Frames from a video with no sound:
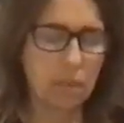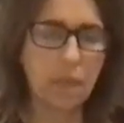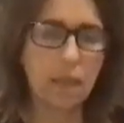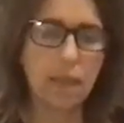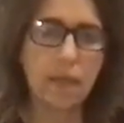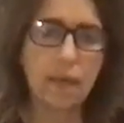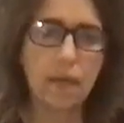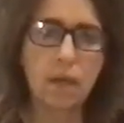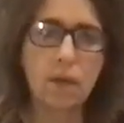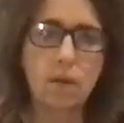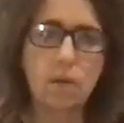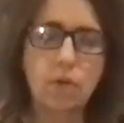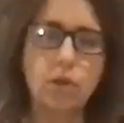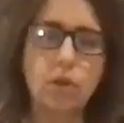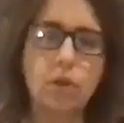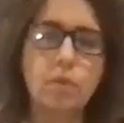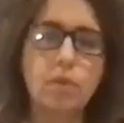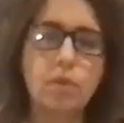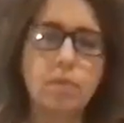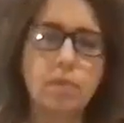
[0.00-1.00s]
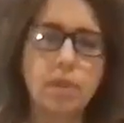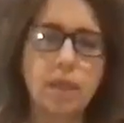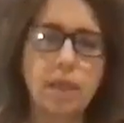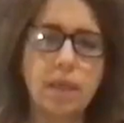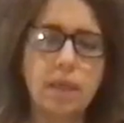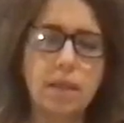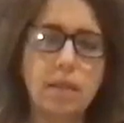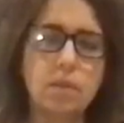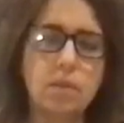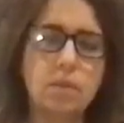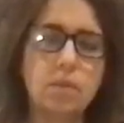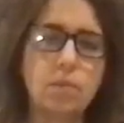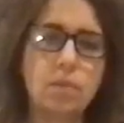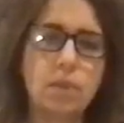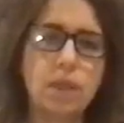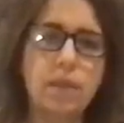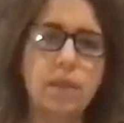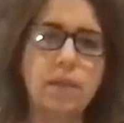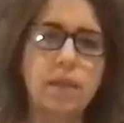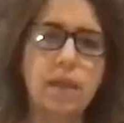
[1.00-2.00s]
how human beings,
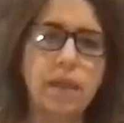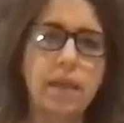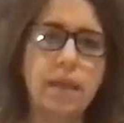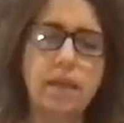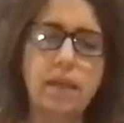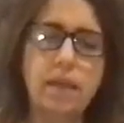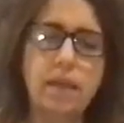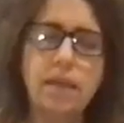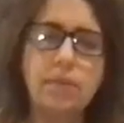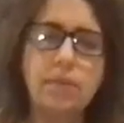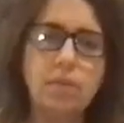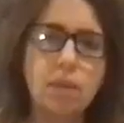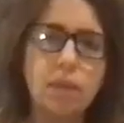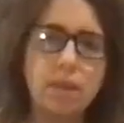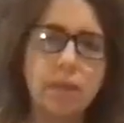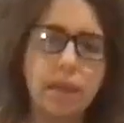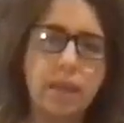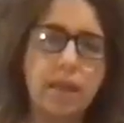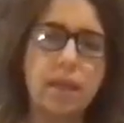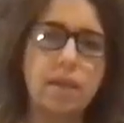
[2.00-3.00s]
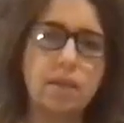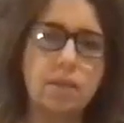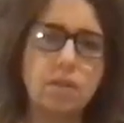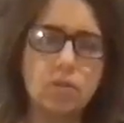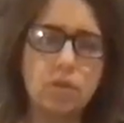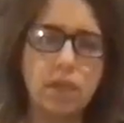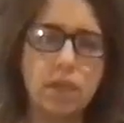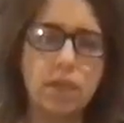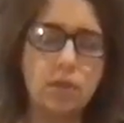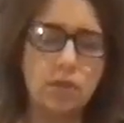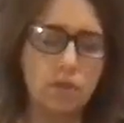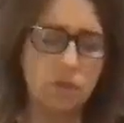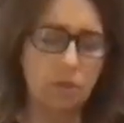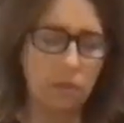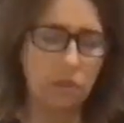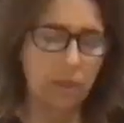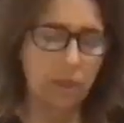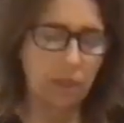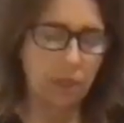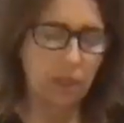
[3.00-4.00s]
even when they are strangers
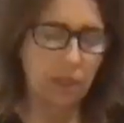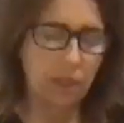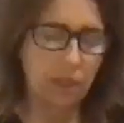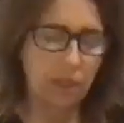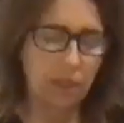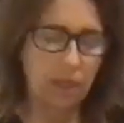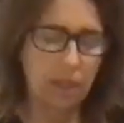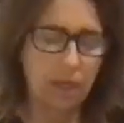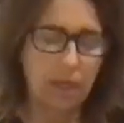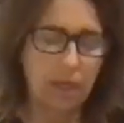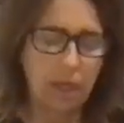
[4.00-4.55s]
to each other,